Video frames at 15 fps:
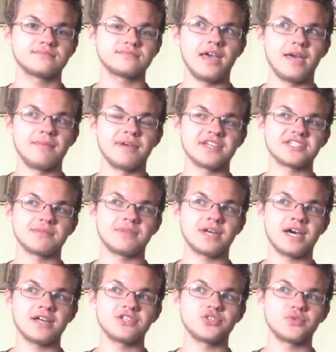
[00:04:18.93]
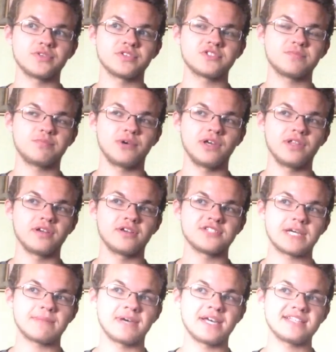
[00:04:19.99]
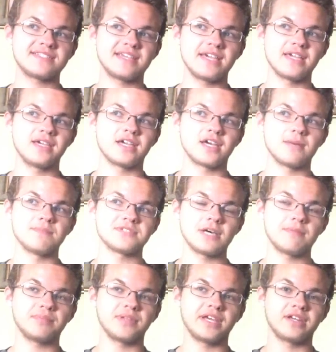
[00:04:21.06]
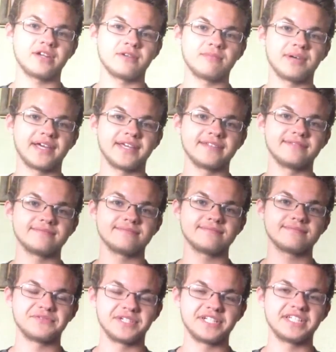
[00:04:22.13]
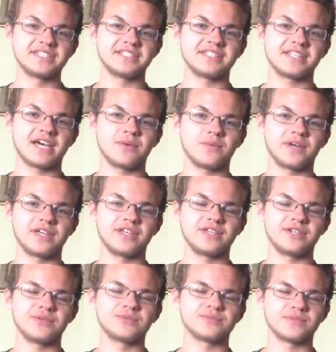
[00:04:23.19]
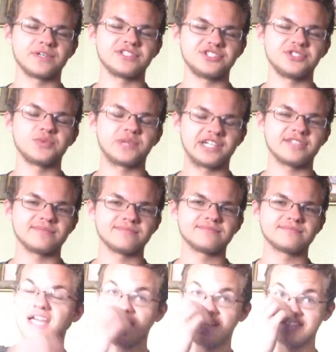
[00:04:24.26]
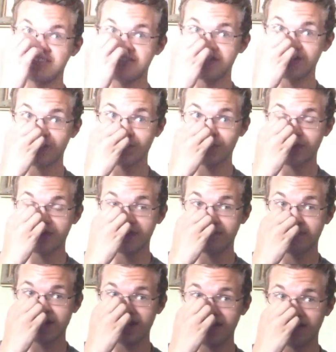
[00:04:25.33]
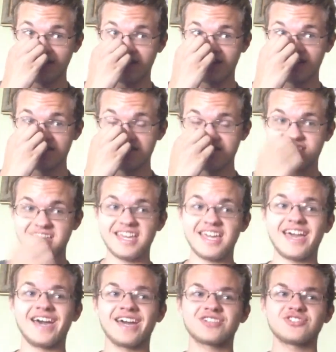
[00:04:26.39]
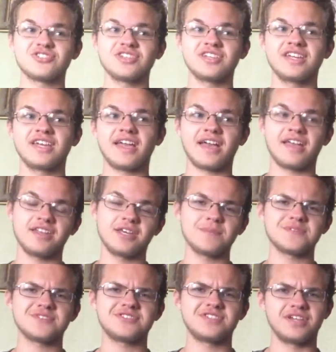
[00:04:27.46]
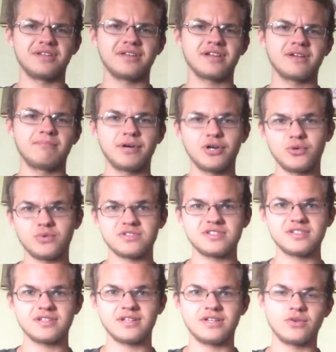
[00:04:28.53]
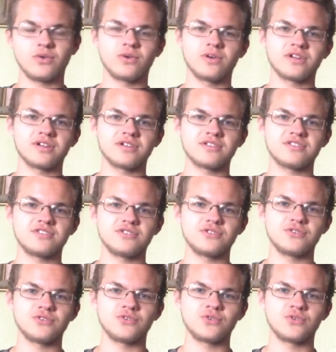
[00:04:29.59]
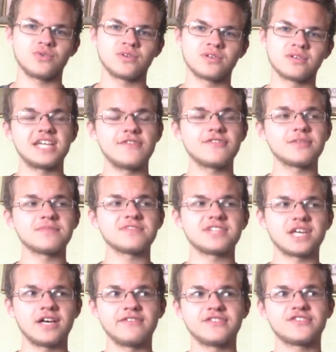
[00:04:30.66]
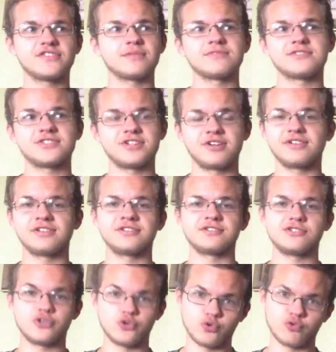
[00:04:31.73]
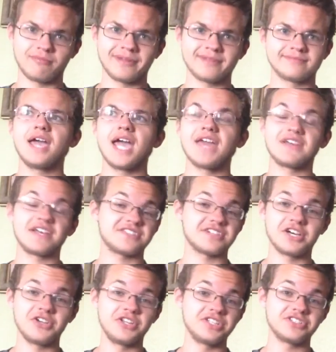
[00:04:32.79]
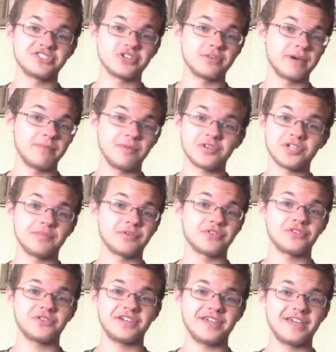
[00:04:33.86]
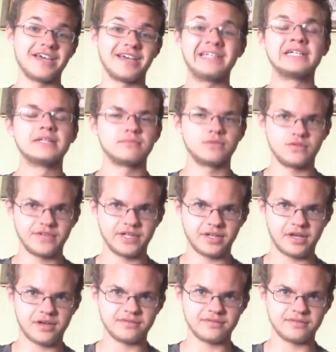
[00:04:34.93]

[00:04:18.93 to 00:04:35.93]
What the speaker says: And because I'm not doing spoilers, I'm not saying he comes up later, but read into that what you will. And so the Baudelaires, they actually end up stealing a boat in order to save themselves from certain doom. And that's all you need to know about book number 3. Moving on.